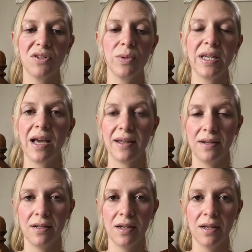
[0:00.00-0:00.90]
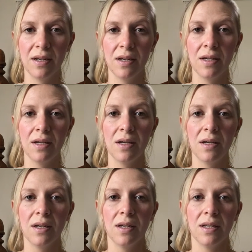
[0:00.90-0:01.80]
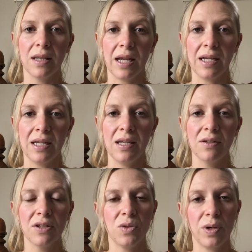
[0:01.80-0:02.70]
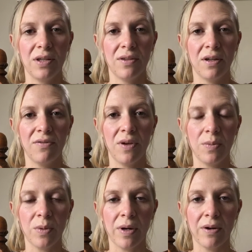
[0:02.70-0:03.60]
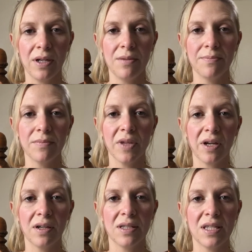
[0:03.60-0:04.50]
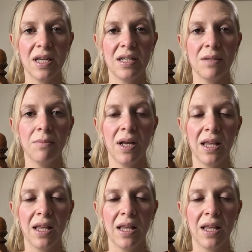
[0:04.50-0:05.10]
we had Lainey on the 23rd of February, like I'd said in my